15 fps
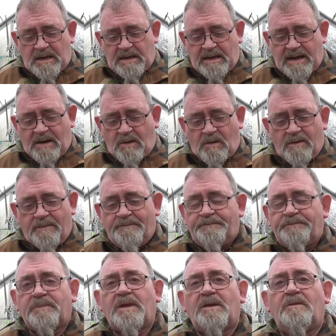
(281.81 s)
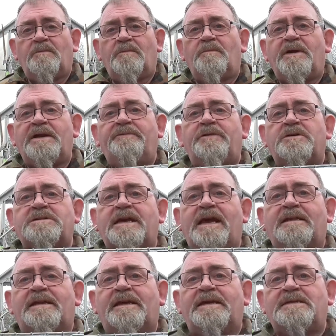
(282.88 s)
Now, when you first
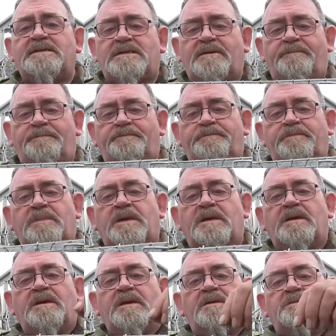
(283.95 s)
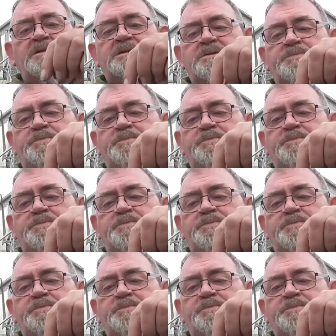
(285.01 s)
get these, this